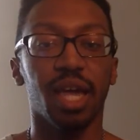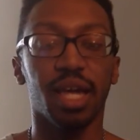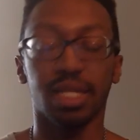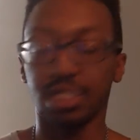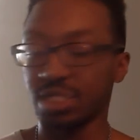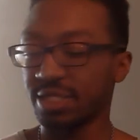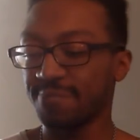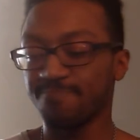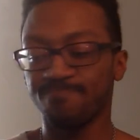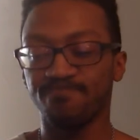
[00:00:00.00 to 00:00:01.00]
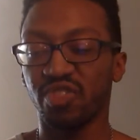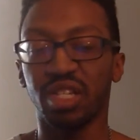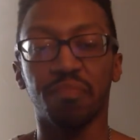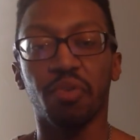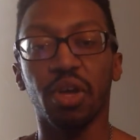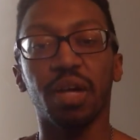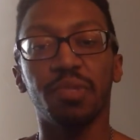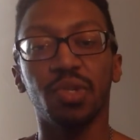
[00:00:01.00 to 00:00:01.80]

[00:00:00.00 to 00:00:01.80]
And she can bring up